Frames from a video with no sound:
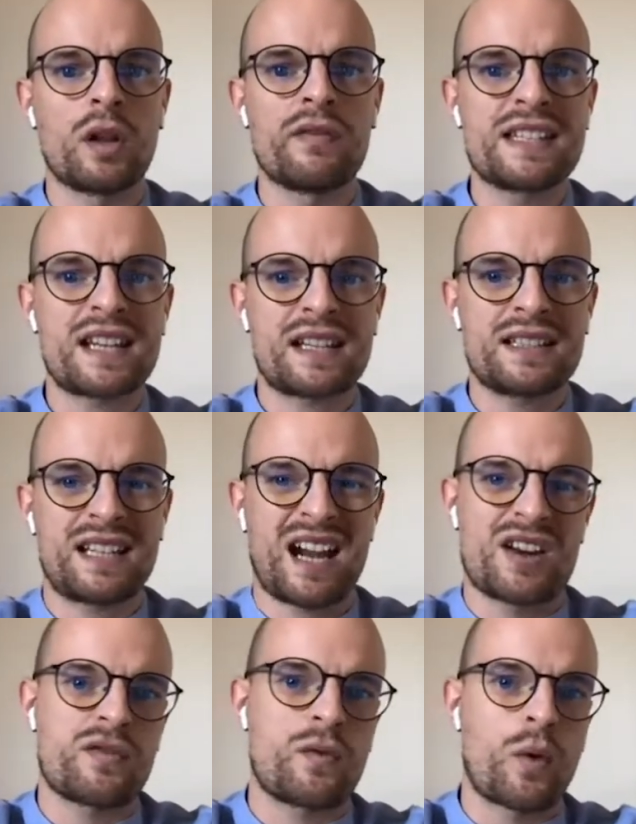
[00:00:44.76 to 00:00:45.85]
To solve this
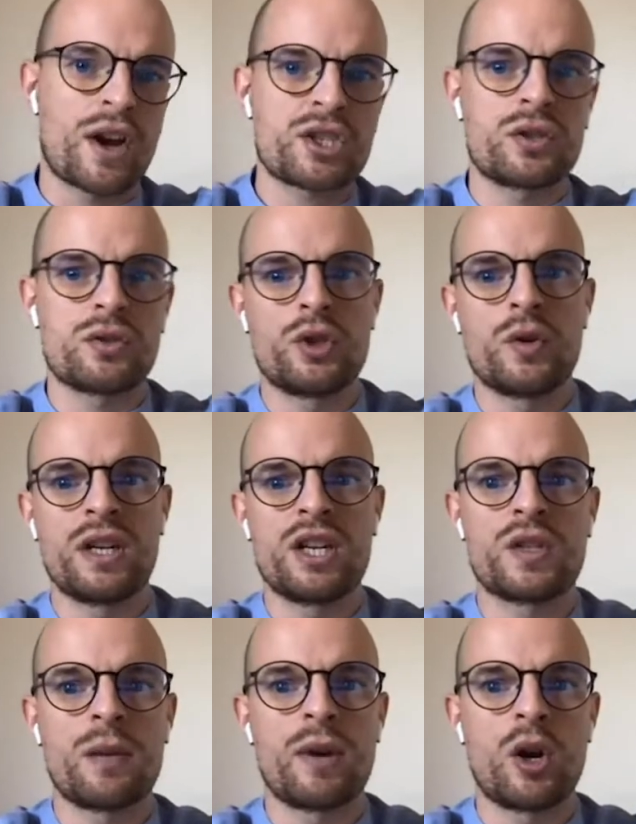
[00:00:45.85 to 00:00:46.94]
kind of question, you
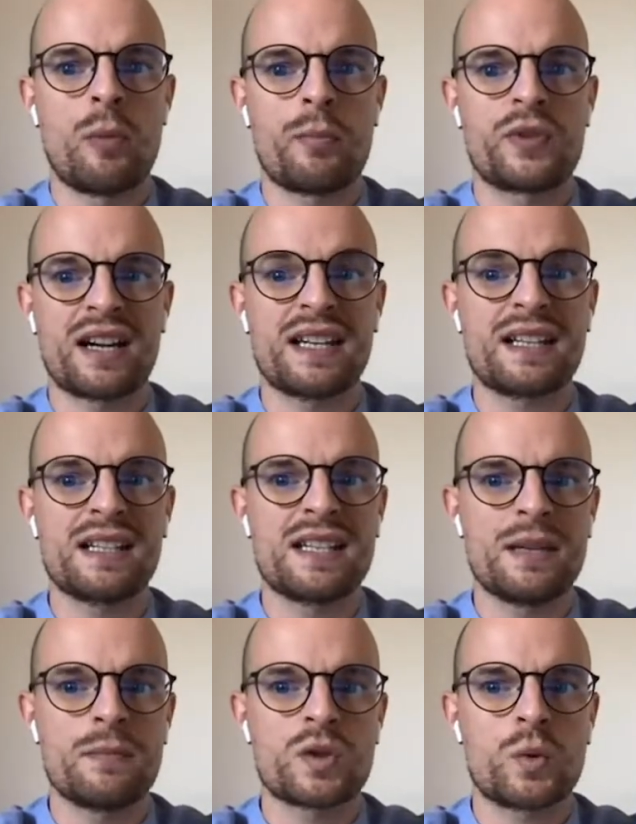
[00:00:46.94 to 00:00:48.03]
need to develop
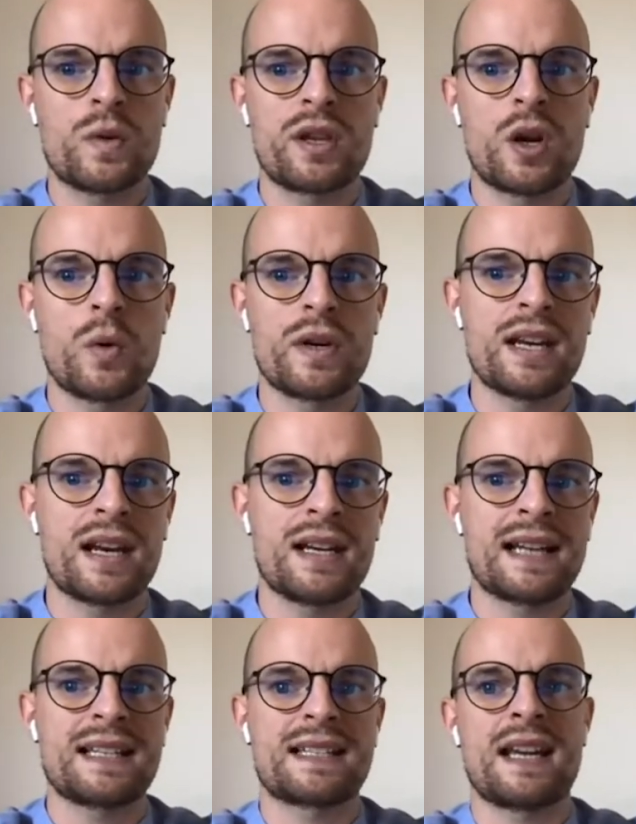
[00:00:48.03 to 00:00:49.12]
technical teams with coding
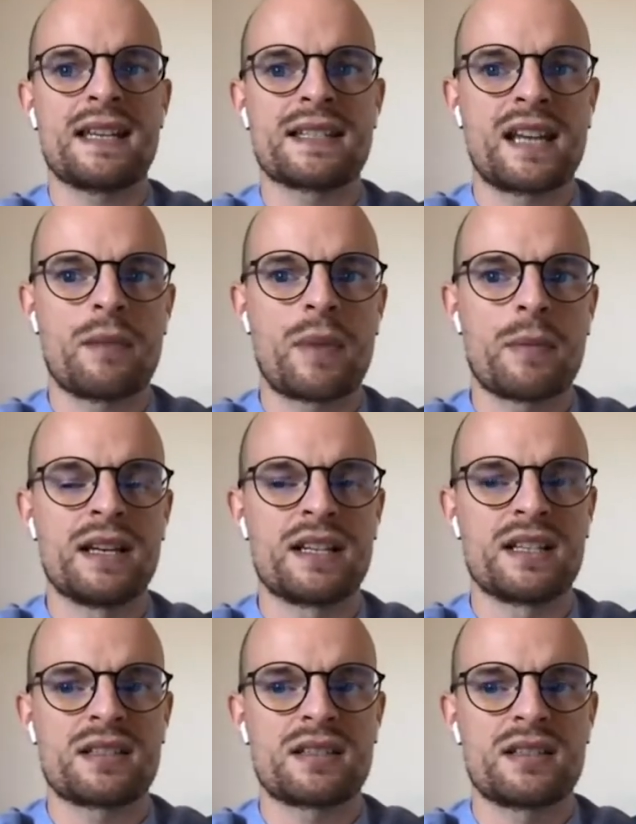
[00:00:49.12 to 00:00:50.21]
and data science
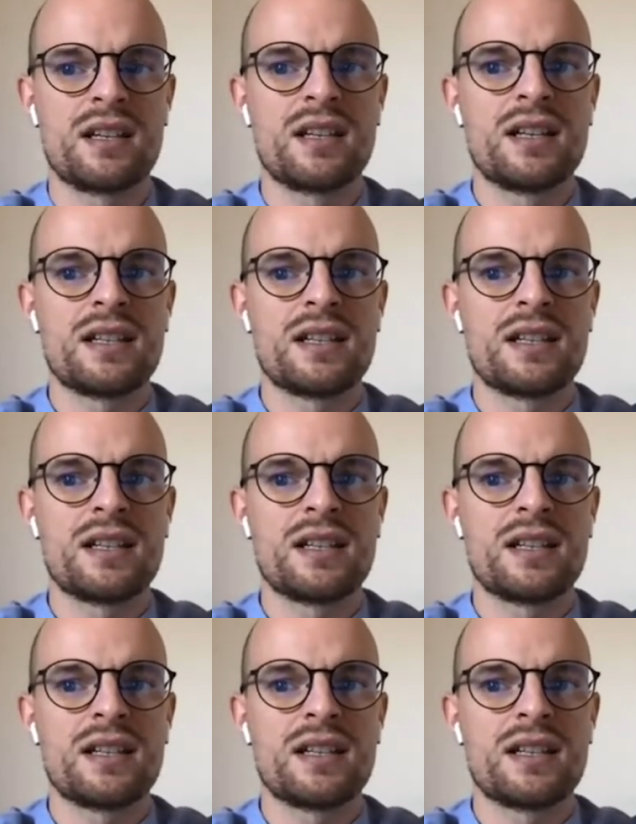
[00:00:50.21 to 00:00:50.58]
capabilities.